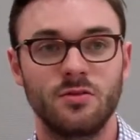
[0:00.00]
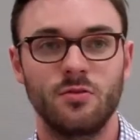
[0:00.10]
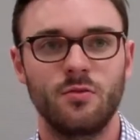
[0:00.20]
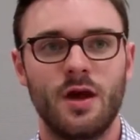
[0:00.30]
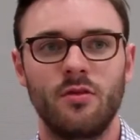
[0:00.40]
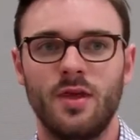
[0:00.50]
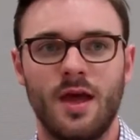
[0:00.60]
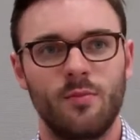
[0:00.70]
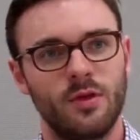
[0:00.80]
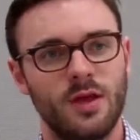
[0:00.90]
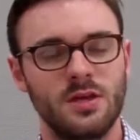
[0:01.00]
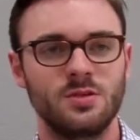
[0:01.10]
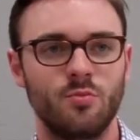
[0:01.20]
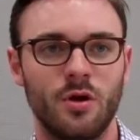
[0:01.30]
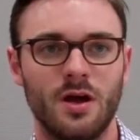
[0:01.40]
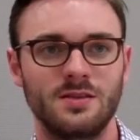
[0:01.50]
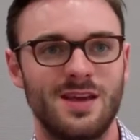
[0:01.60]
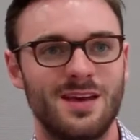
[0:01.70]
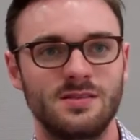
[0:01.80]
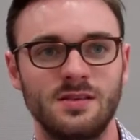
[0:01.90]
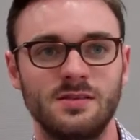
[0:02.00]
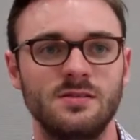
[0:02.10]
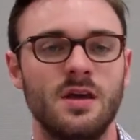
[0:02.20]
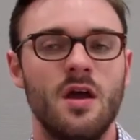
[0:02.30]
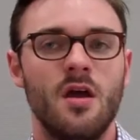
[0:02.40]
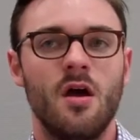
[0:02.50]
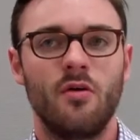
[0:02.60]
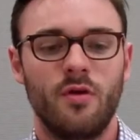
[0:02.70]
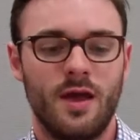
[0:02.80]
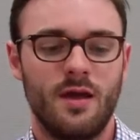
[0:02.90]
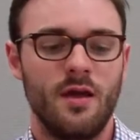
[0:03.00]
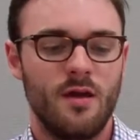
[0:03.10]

throughout the application process is, okay,